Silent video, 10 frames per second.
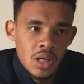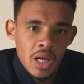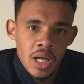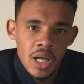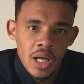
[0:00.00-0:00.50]

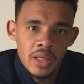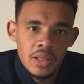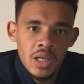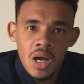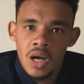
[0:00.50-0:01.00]
And
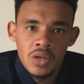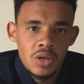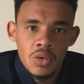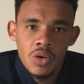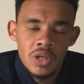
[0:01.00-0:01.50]
yeah,
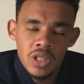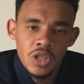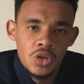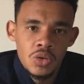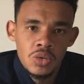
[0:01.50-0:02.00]

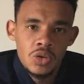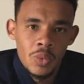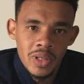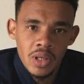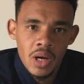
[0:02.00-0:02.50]
continue
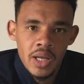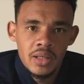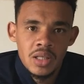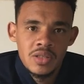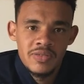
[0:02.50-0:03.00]
doing the right
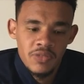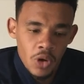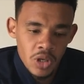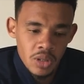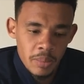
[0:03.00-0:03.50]
things,
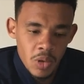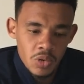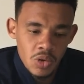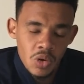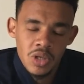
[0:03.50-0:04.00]
following the
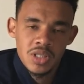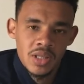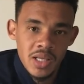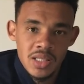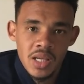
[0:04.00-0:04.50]
protocol,
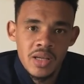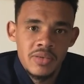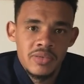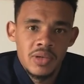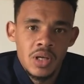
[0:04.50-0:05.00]
stay
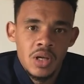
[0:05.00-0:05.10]
safe,